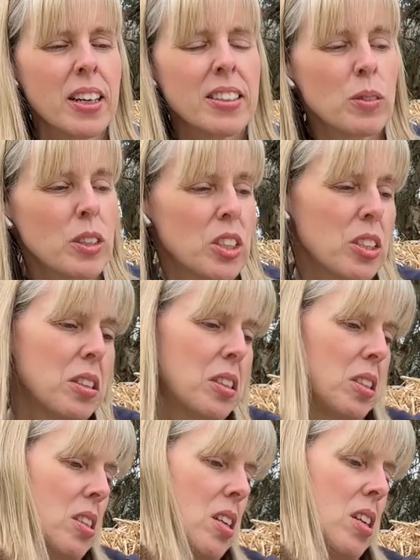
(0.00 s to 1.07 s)
which
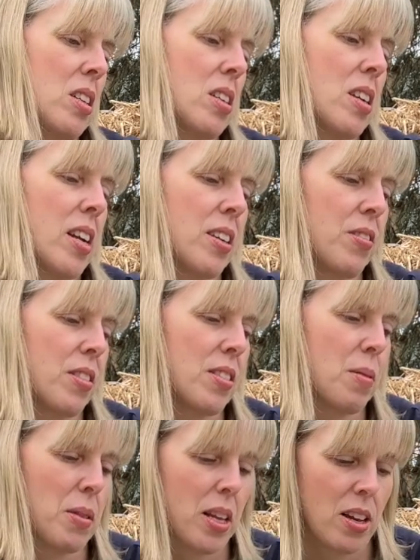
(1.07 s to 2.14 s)
is a native to
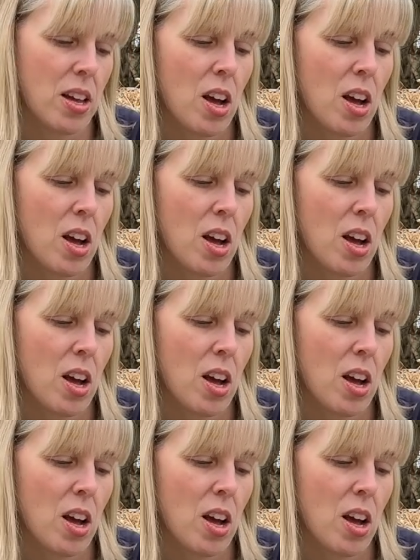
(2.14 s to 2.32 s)
something.